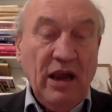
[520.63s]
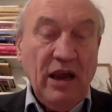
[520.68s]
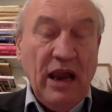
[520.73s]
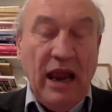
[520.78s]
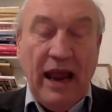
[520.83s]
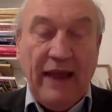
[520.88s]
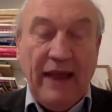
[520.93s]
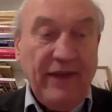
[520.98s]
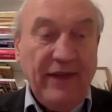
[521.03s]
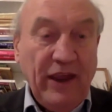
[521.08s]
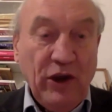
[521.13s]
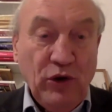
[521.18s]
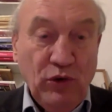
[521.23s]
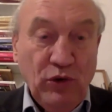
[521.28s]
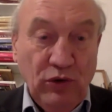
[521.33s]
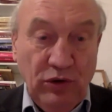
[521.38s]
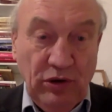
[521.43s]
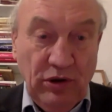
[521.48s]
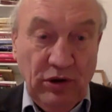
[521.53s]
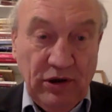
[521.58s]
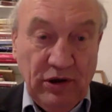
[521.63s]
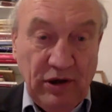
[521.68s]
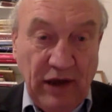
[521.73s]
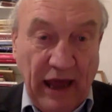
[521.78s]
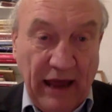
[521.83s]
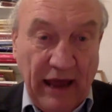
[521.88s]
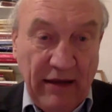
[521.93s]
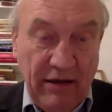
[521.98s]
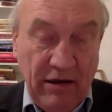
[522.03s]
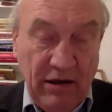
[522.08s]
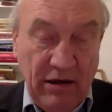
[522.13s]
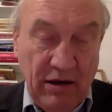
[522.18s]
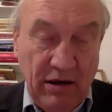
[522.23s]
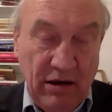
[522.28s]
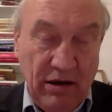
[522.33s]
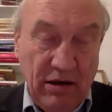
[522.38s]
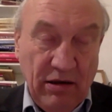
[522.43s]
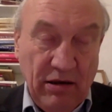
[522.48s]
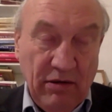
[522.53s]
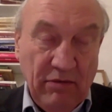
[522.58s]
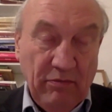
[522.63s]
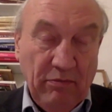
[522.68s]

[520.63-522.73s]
And they couldn't uh,